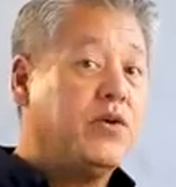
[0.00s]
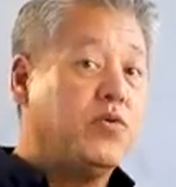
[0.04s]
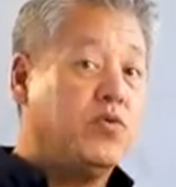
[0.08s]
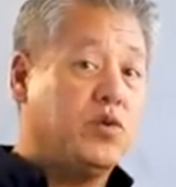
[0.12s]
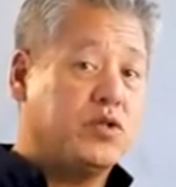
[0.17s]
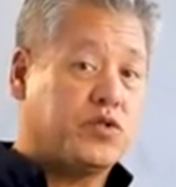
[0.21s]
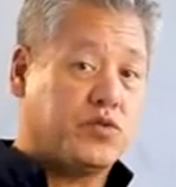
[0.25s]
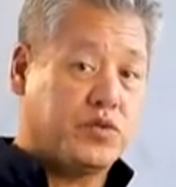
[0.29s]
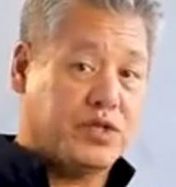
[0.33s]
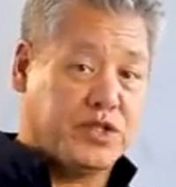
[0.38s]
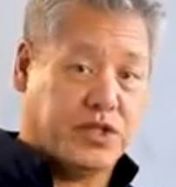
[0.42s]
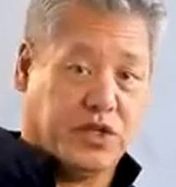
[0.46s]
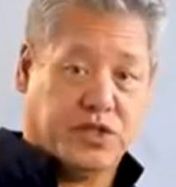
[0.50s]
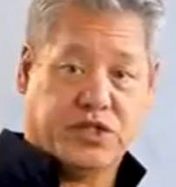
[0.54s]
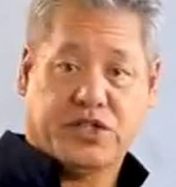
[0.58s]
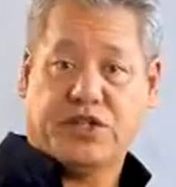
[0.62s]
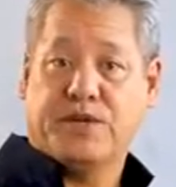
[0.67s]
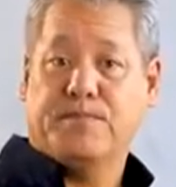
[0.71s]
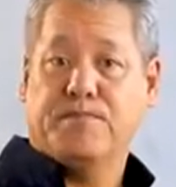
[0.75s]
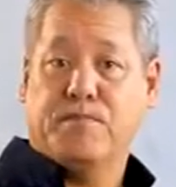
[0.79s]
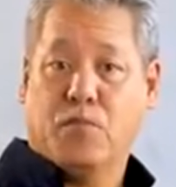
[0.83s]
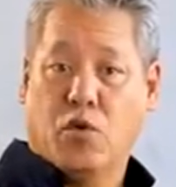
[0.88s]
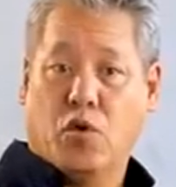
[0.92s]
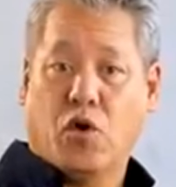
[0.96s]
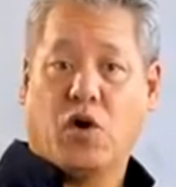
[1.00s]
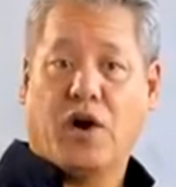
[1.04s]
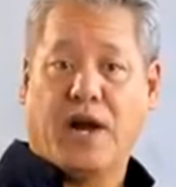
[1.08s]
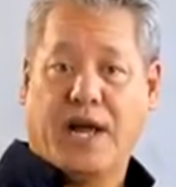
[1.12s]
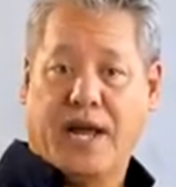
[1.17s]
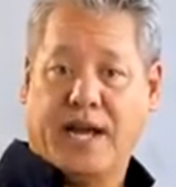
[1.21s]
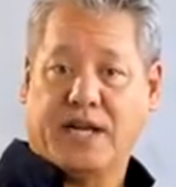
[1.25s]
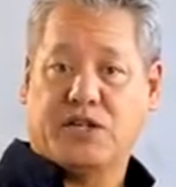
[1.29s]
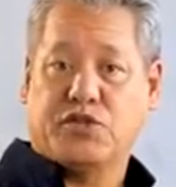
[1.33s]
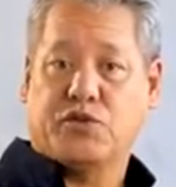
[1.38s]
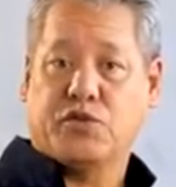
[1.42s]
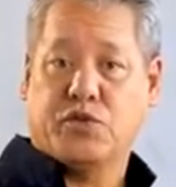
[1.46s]
which results in more
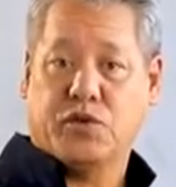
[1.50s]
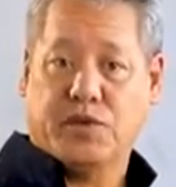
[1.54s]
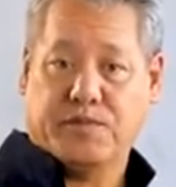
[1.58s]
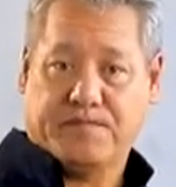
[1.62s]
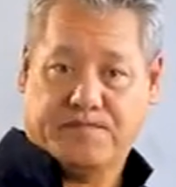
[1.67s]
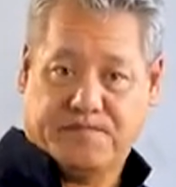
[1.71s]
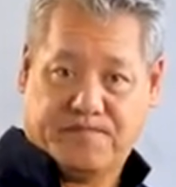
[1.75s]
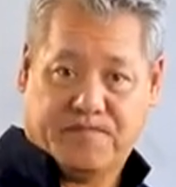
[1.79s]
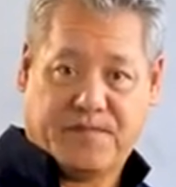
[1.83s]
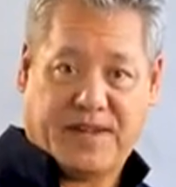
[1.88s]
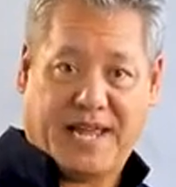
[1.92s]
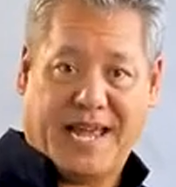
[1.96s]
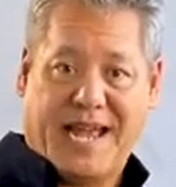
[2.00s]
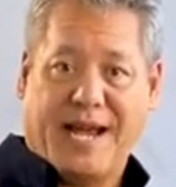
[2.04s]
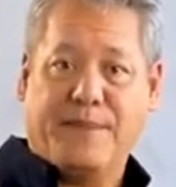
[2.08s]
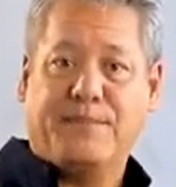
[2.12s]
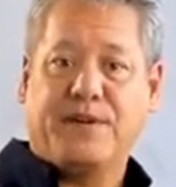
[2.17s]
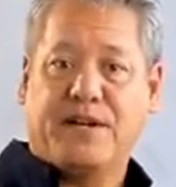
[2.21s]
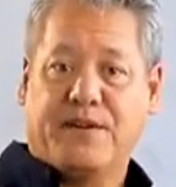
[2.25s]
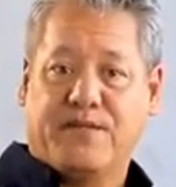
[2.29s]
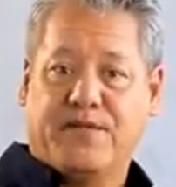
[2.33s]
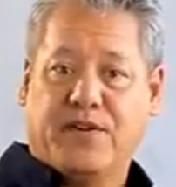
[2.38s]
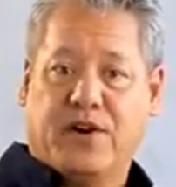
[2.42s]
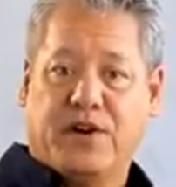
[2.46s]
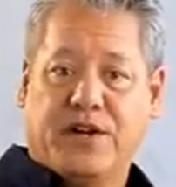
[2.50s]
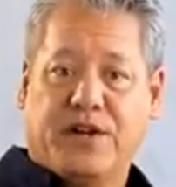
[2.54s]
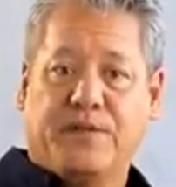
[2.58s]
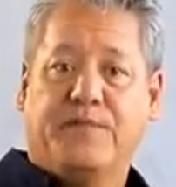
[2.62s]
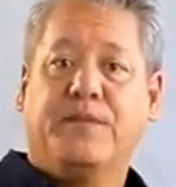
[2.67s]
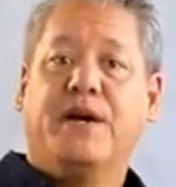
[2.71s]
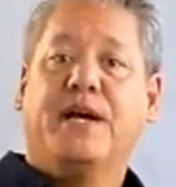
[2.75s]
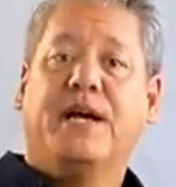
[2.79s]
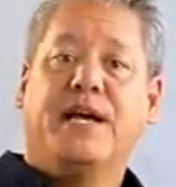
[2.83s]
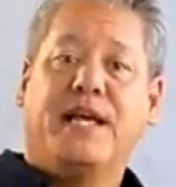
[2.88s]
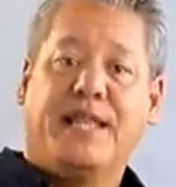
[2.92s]
actual cabinet volume.